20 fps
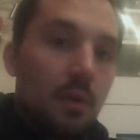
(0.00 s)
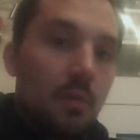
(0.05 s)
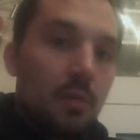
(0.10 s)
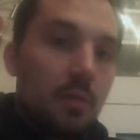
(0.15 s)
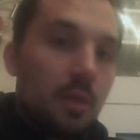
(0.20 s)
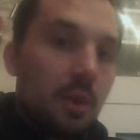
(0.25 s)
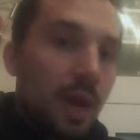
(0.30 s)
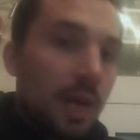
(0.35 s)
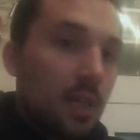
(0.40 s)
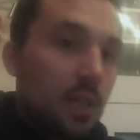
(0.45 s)

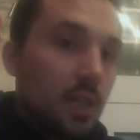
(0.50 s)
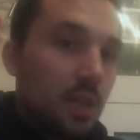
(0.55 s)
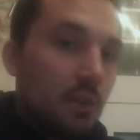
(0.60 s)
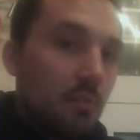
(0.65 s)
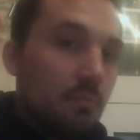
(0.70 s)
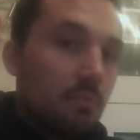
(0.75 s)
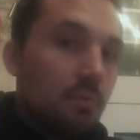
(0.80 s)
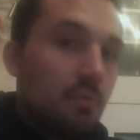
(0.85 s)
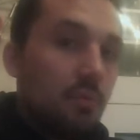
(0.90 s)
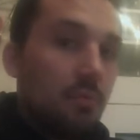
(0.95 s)
to actually
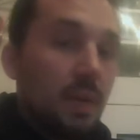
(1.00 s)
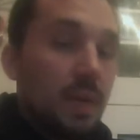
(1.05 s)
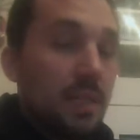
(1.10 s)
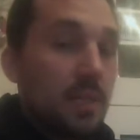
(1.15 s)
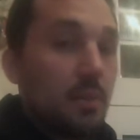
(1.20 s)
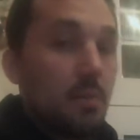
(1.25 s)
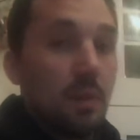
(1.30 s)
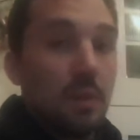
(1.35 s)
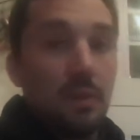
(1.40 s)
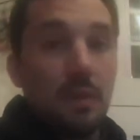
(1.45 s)
improve my
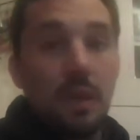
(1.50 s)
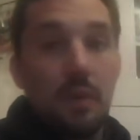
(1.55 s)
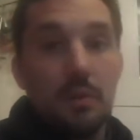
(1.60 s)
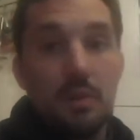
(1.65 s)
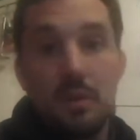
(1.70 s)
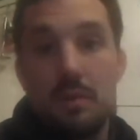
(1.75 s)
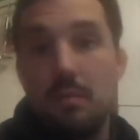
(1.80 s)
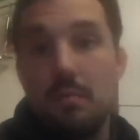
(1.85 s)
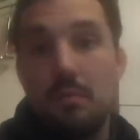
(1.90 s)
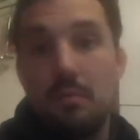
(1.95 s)
squat and
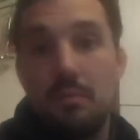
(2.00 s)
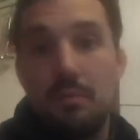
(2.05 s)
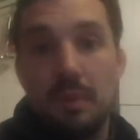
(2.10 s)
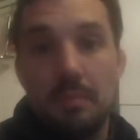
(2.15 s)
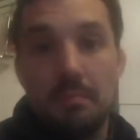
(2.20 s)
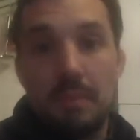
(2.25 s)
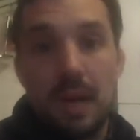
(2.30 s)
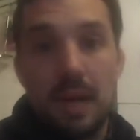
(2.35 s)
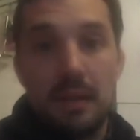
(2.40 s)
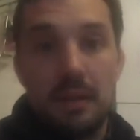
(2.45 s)
also the
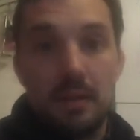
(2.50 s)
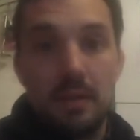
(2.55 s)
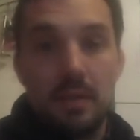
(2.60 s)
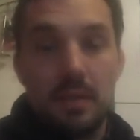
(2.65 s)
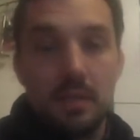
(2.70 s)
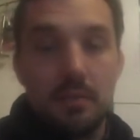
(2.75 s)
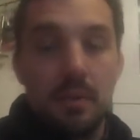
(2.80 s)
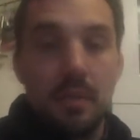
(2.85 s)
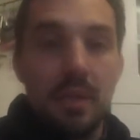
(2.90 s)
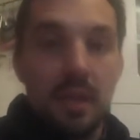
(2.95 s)
movement
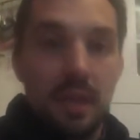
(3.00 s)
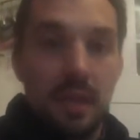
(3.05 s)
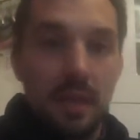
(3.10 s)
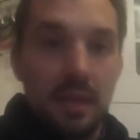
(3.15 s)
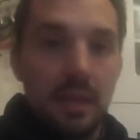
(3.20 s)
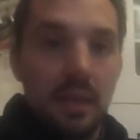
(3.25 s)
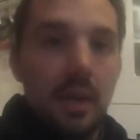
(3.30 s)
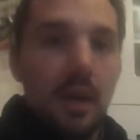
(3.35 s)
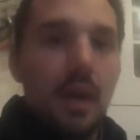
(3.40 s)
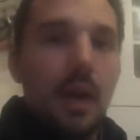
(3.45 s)
patterns within
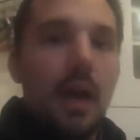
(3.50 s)
it.